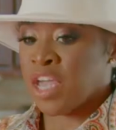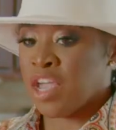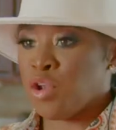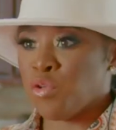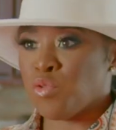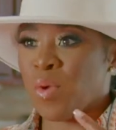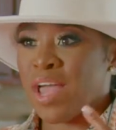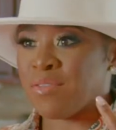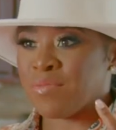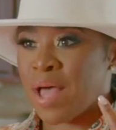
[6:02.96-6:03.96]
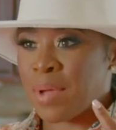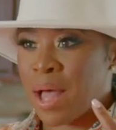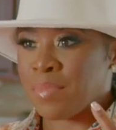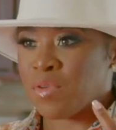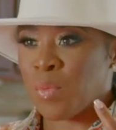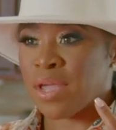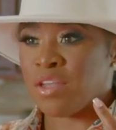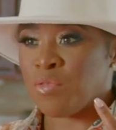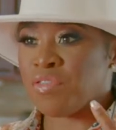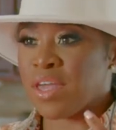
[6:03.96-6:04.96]
you know, the way the way
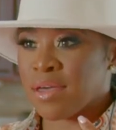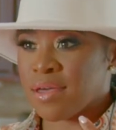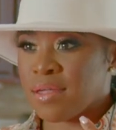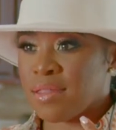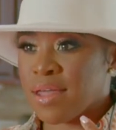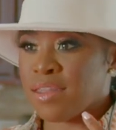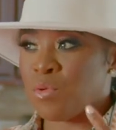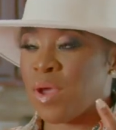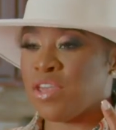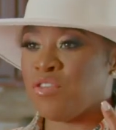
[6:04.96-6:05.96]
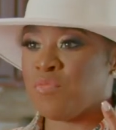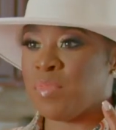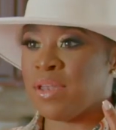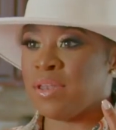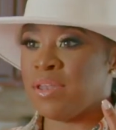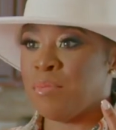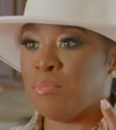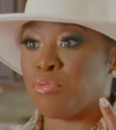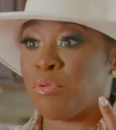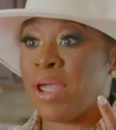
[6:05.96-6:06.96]
you think and the way you've been
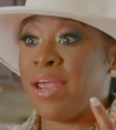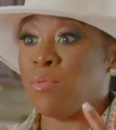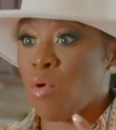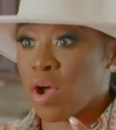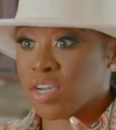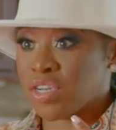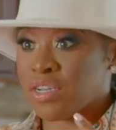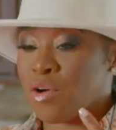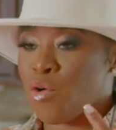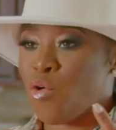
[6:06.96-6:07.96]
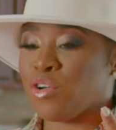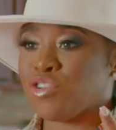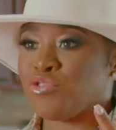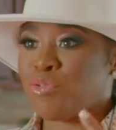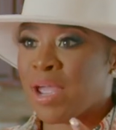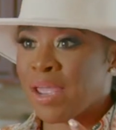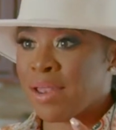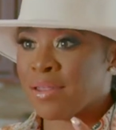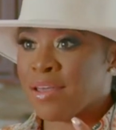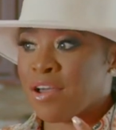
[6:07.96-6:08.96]
brainwashed or trained